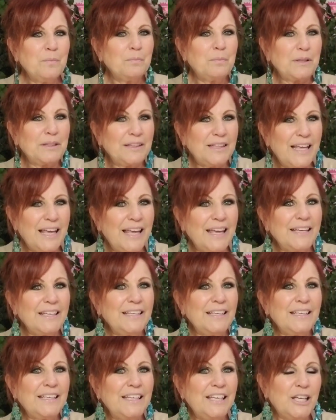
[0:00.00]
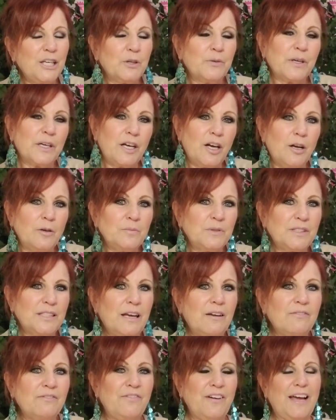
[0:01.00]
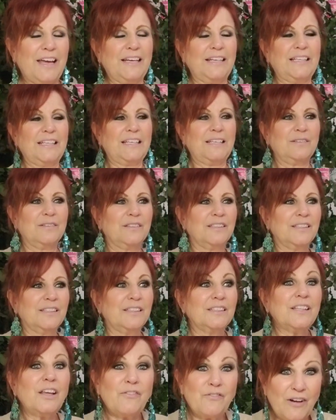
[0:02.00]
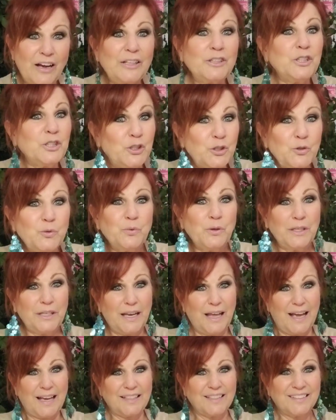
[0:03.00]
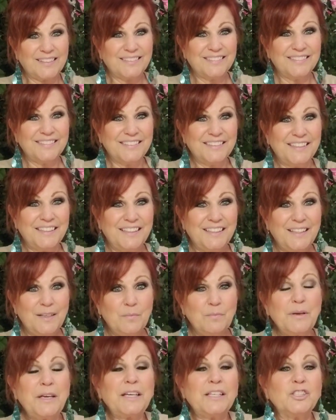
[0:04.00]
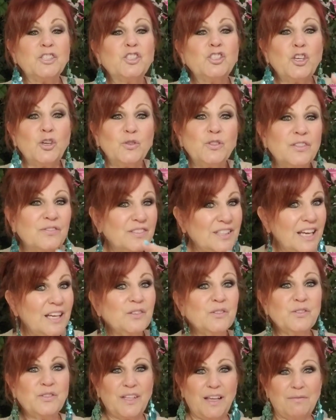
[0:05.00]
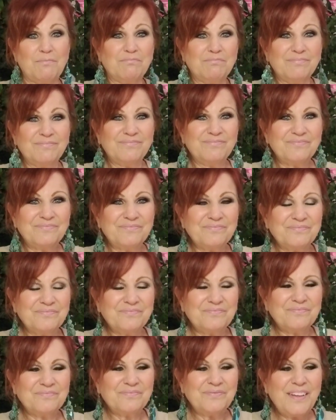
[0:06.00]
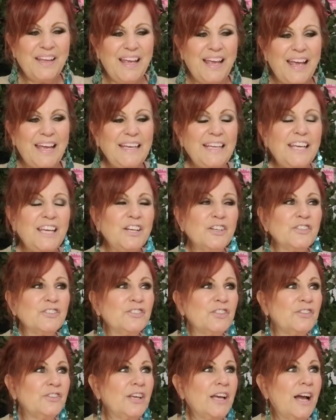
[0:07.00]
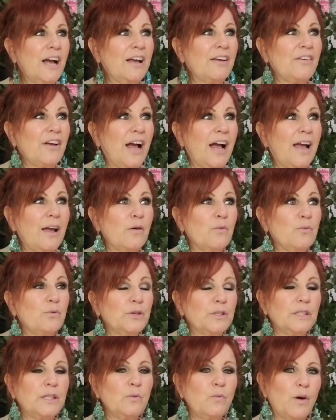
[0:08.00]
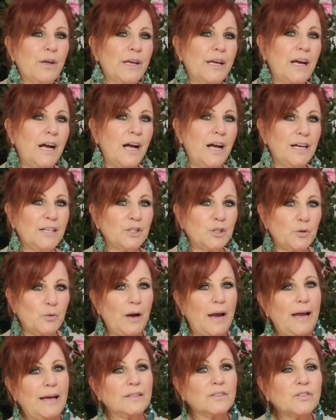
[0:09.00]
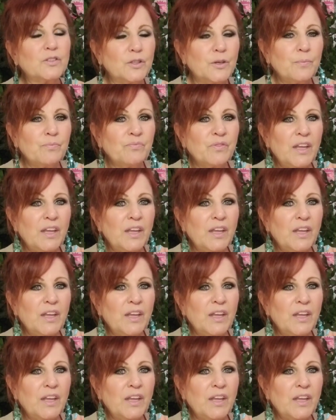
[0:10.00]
But then here it comes down finally. They finally do realize because Joseph tells them and here's the thing I, I really want to contrast